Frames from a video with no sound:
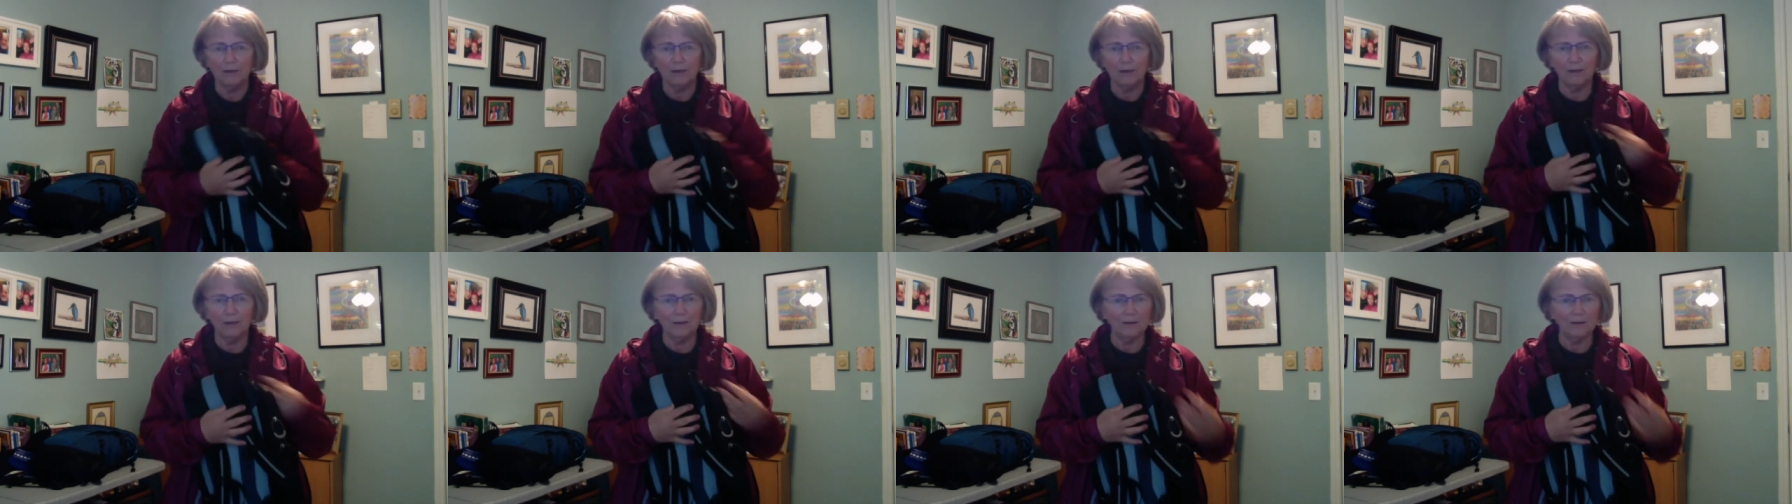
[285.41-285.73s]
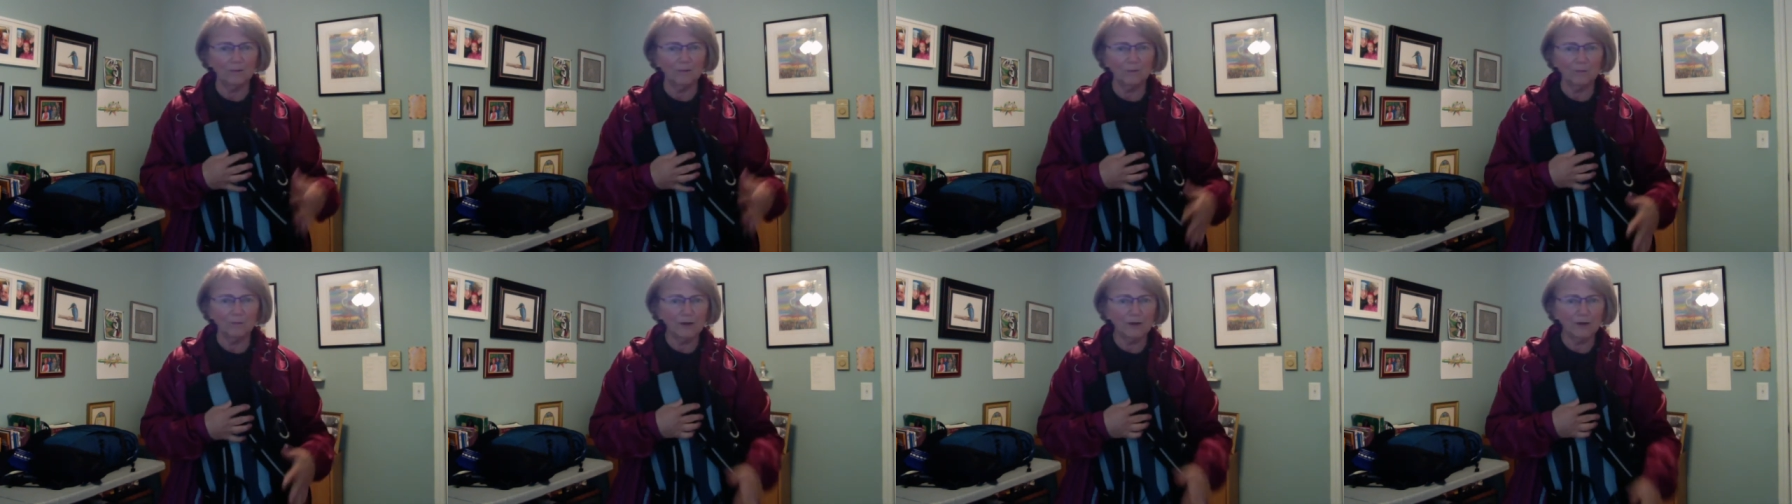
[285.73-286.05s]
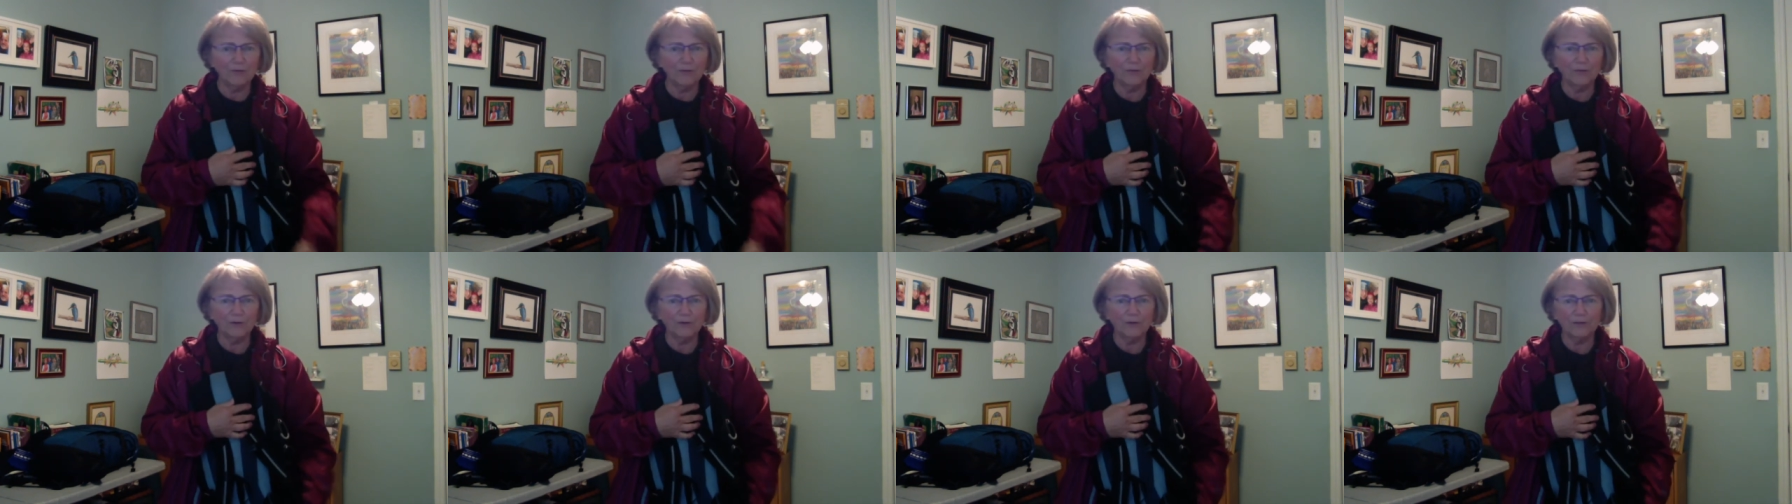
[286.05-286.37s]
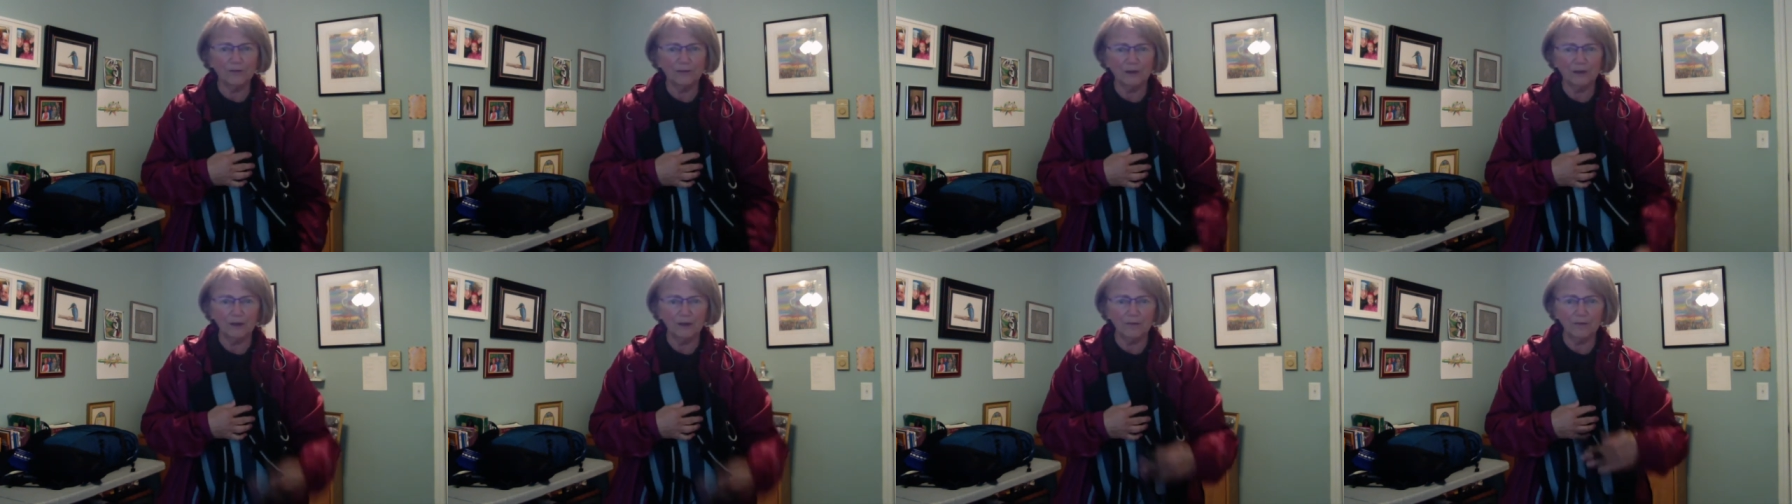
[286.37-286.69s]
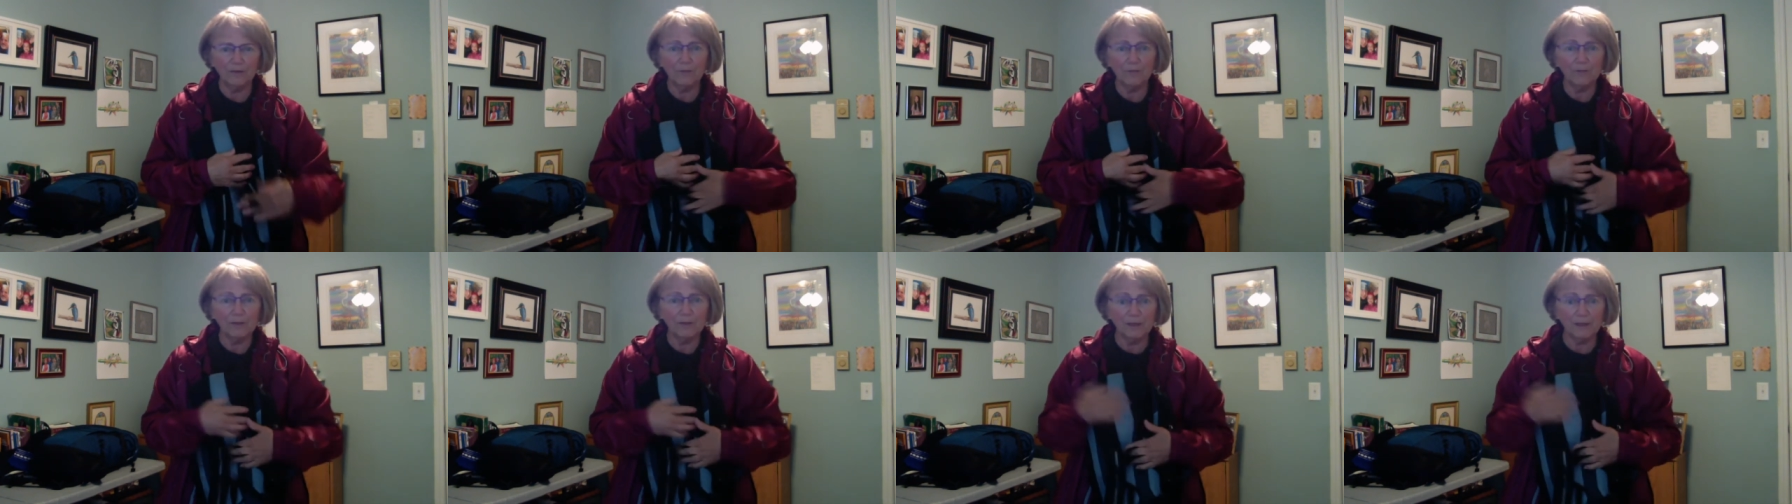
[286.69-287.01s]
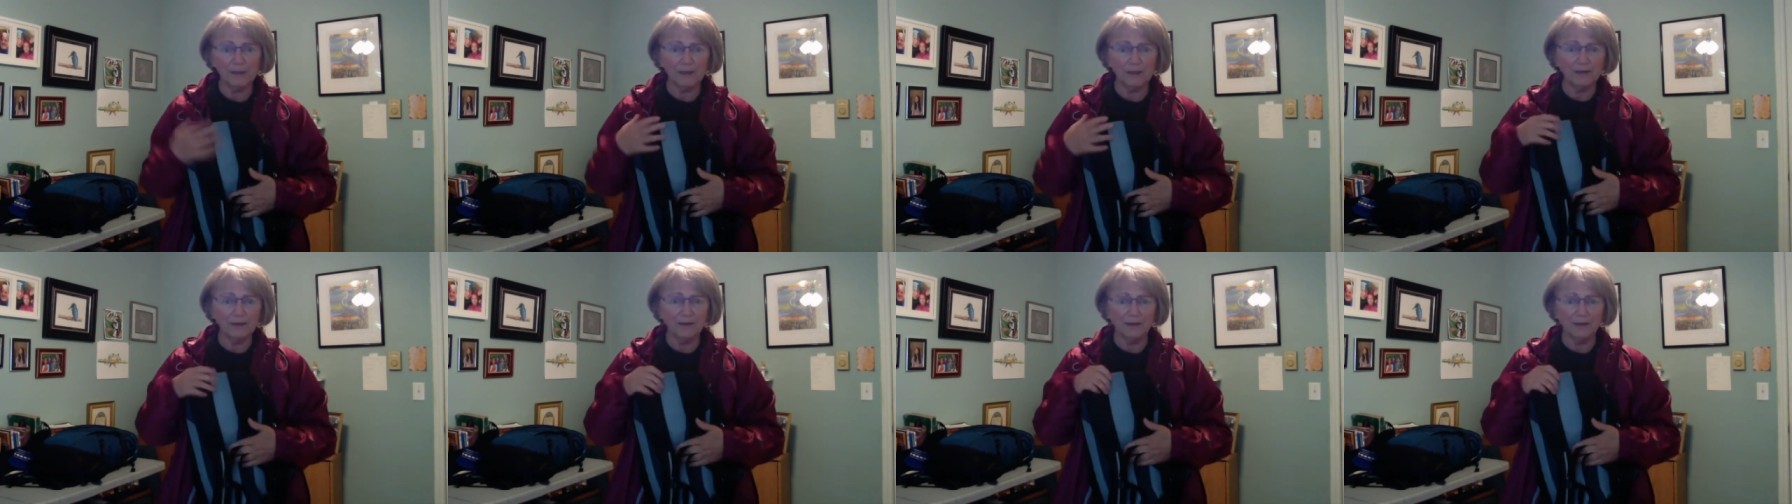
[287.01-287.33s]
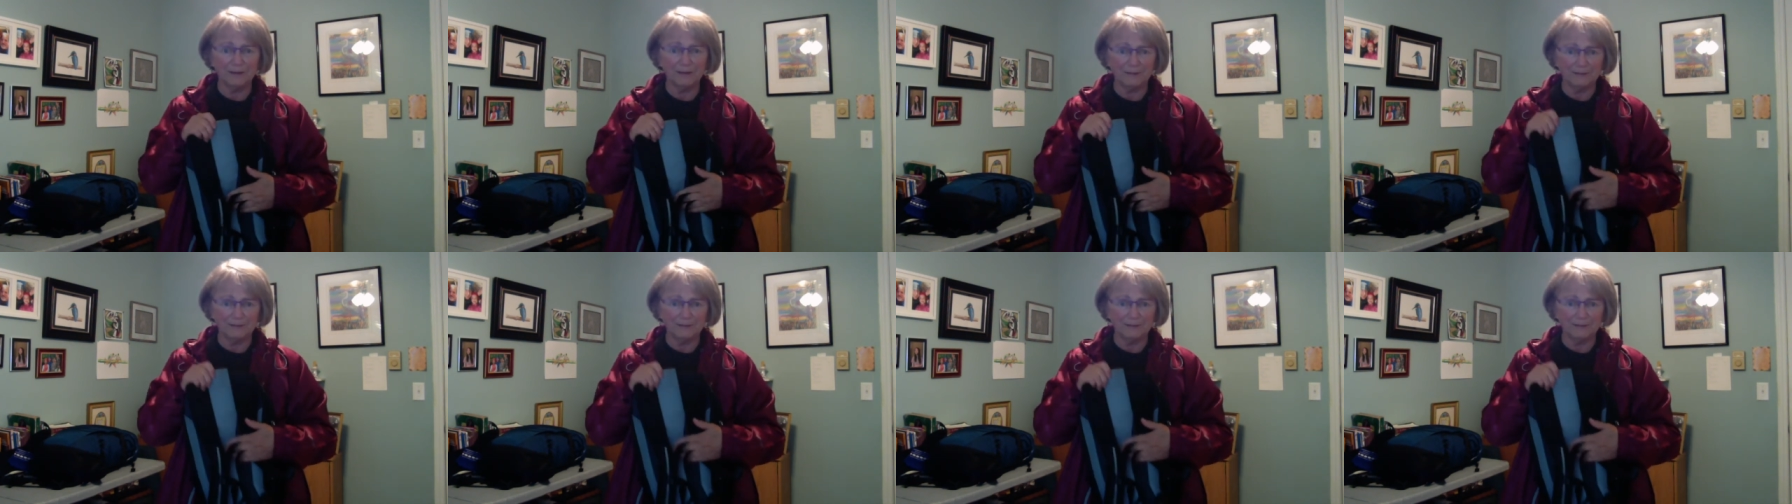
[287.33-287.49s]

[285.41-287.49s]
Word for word: Uh, when I first get on the plane and